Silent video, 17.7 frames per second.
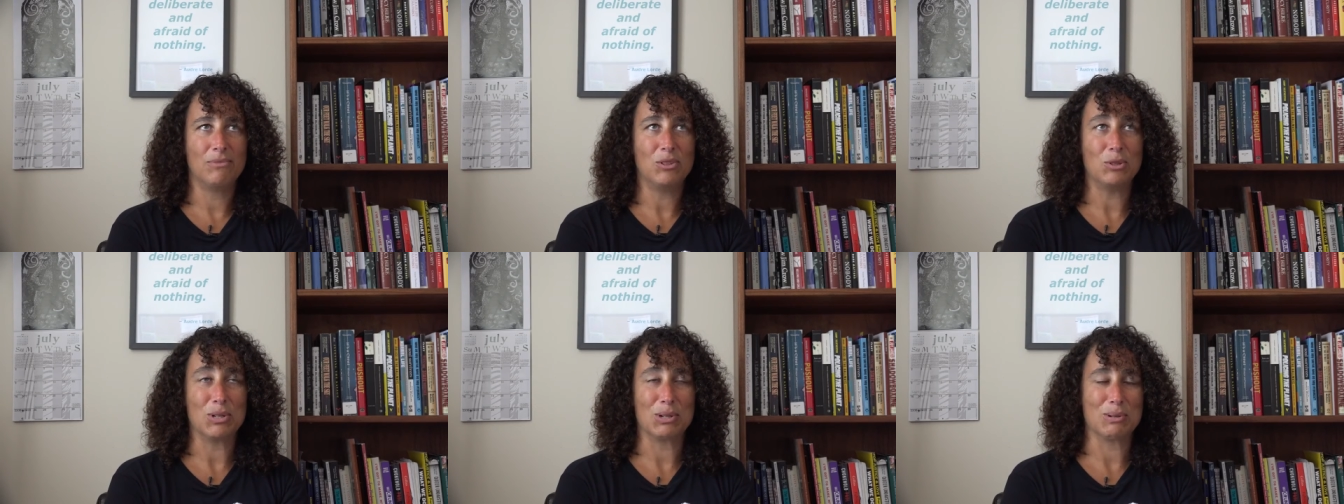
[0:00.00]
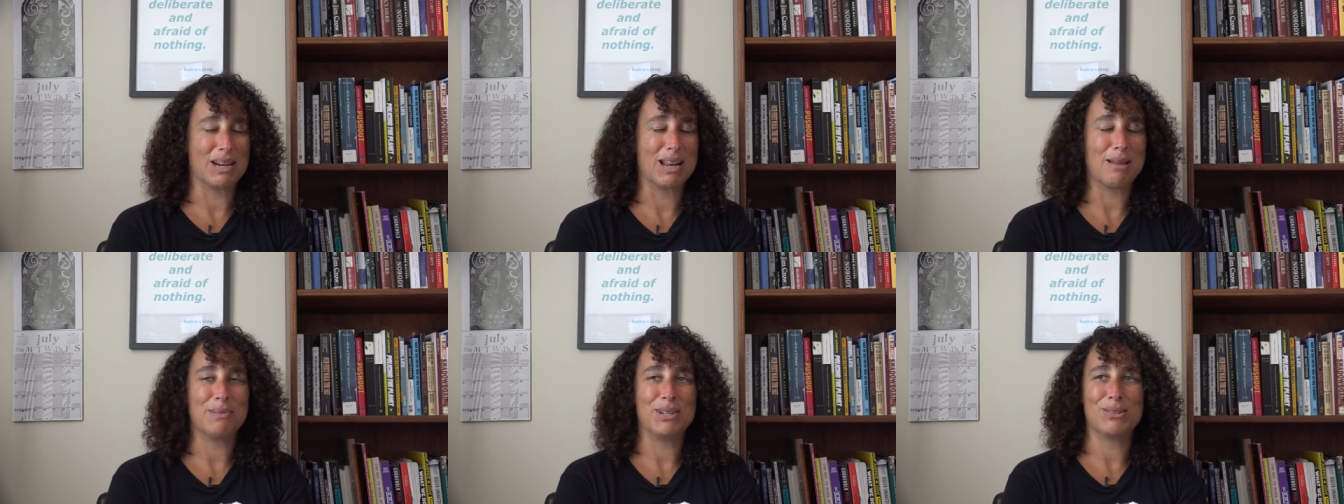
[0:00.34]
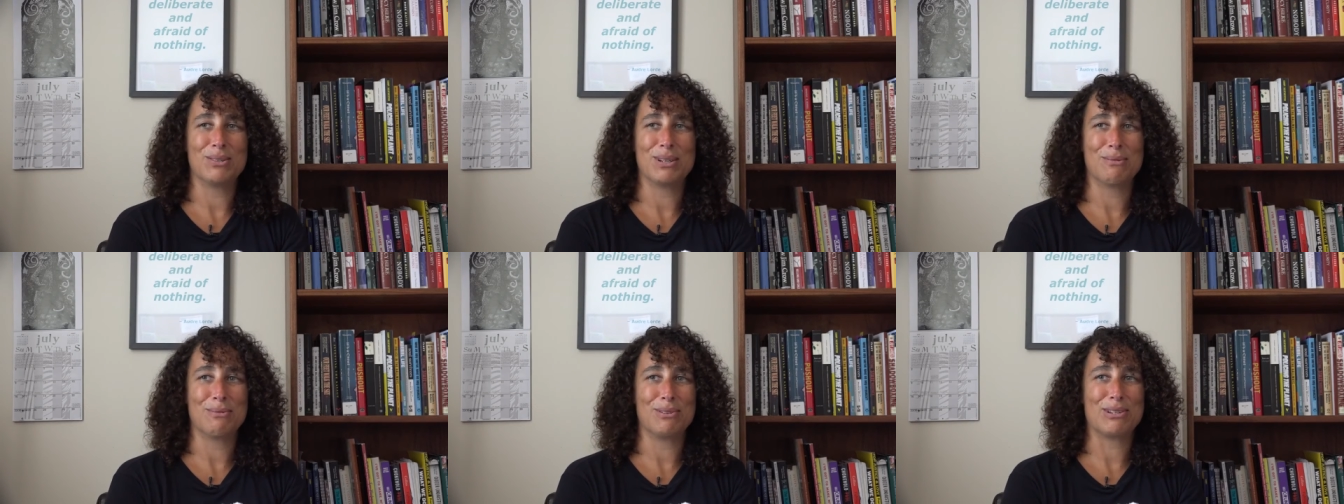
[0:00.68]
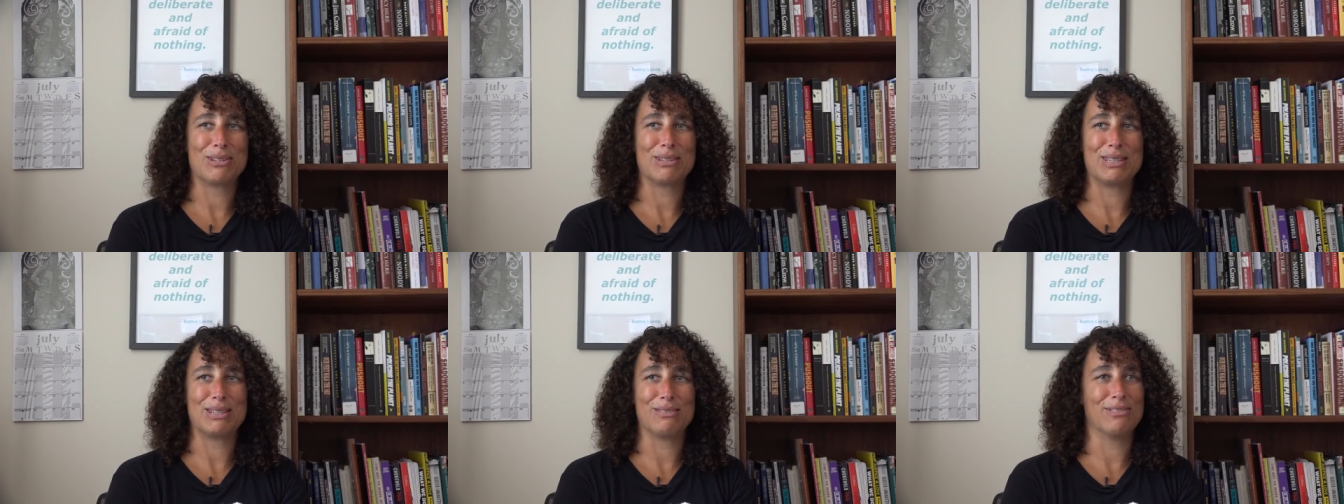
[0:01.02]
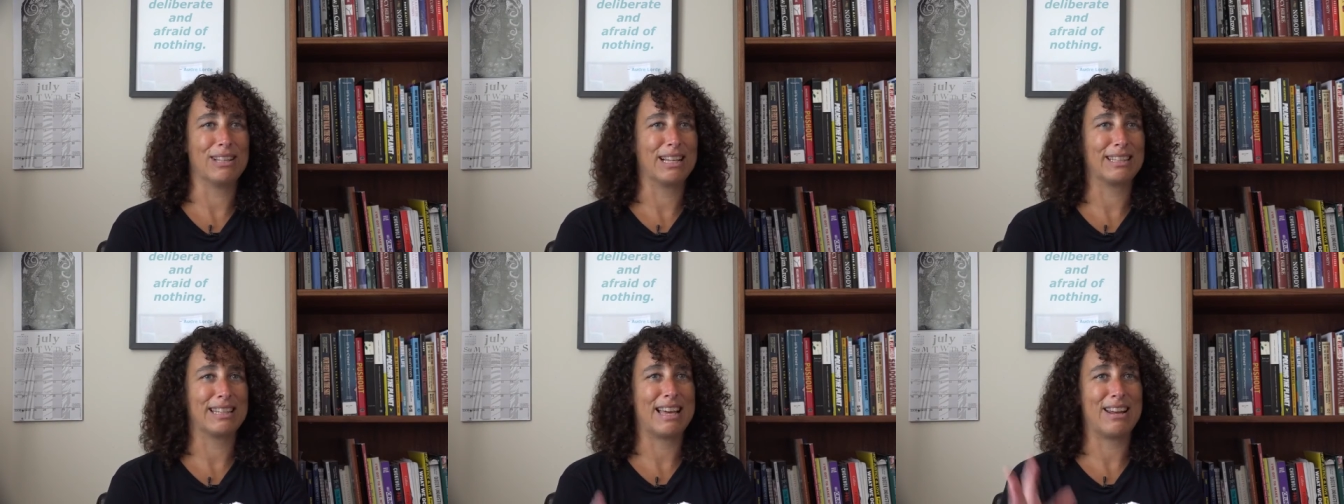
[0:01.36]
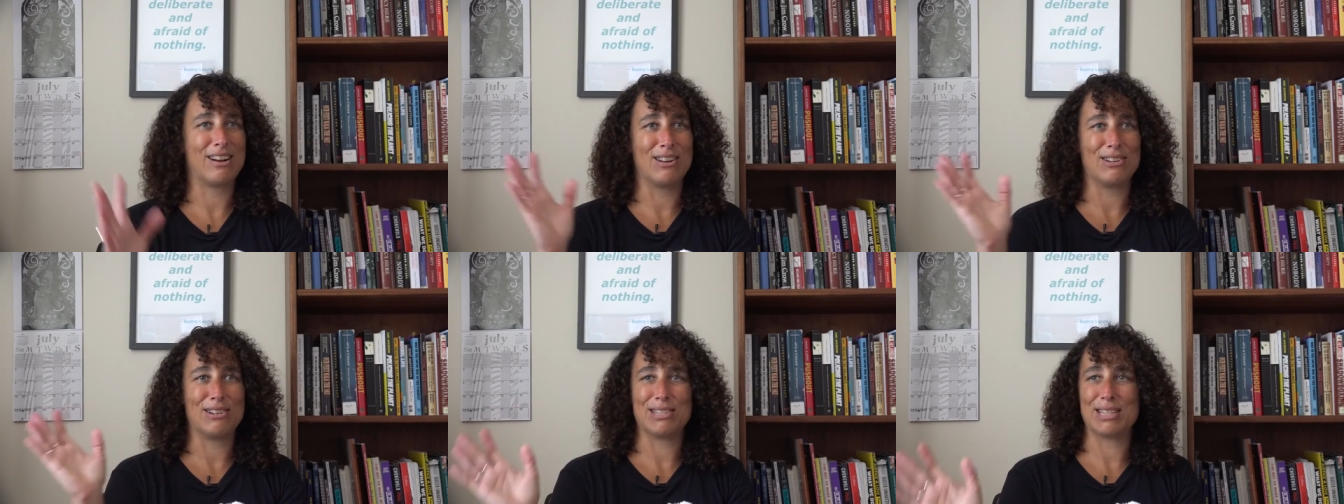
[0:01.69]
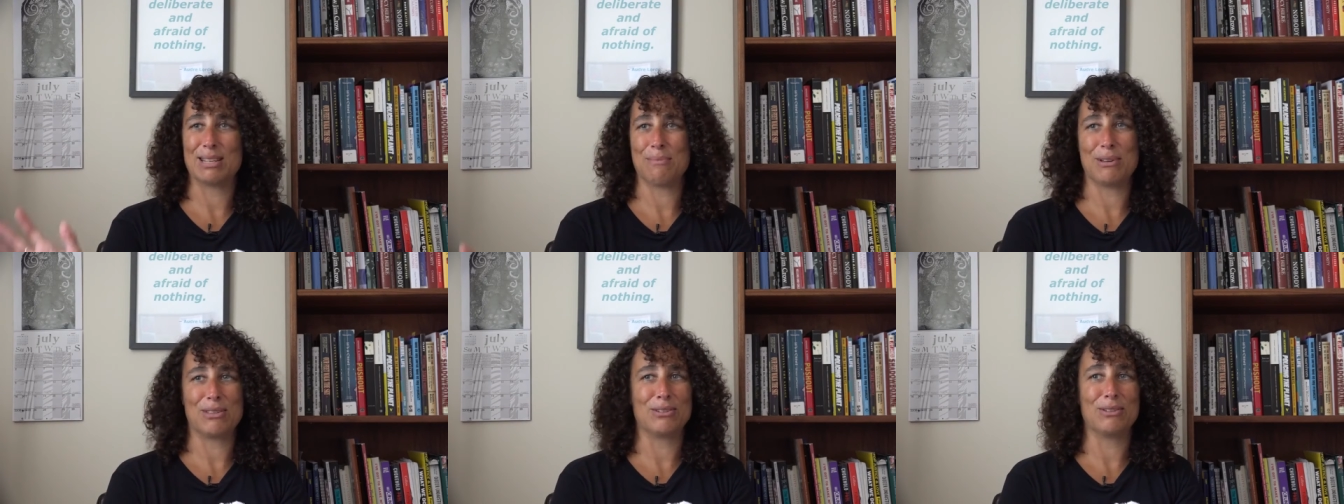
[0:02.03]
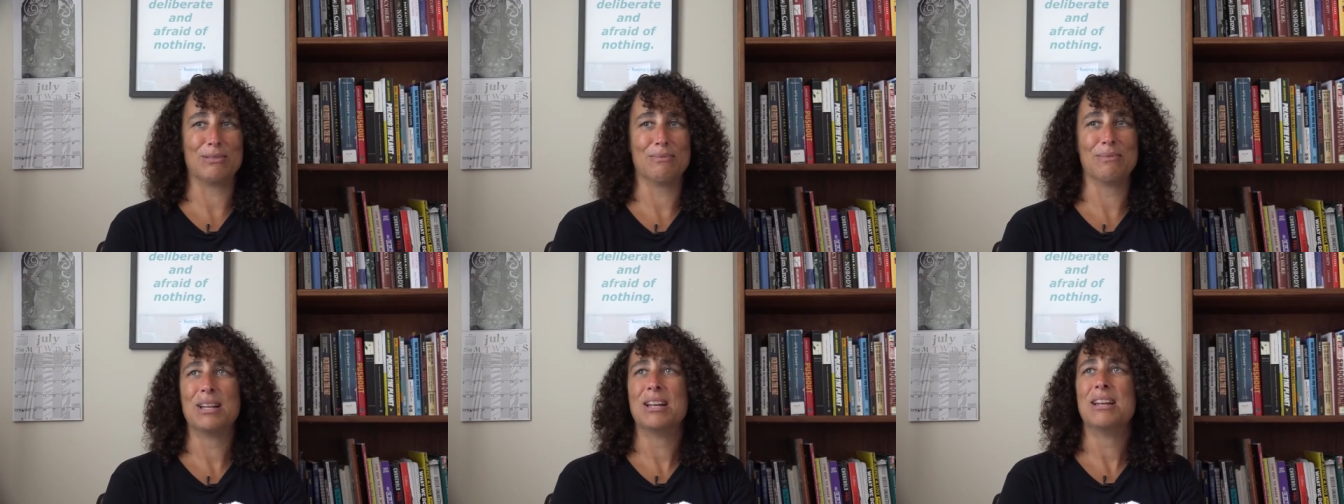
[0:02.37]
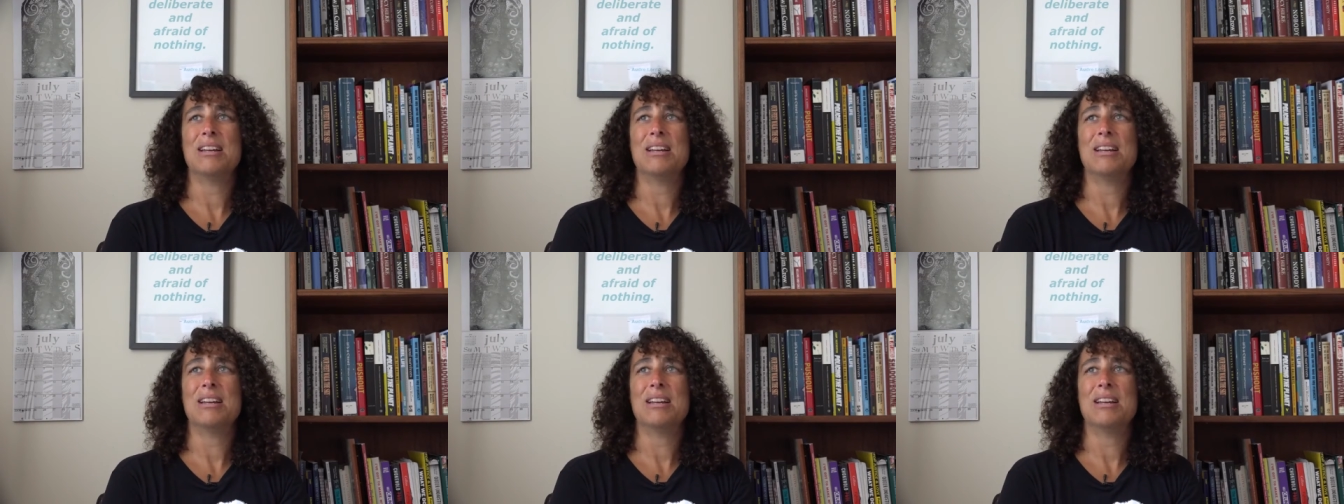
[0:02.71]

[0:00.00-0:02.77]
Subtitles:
doing what I've been doing, which is deflect that onto some other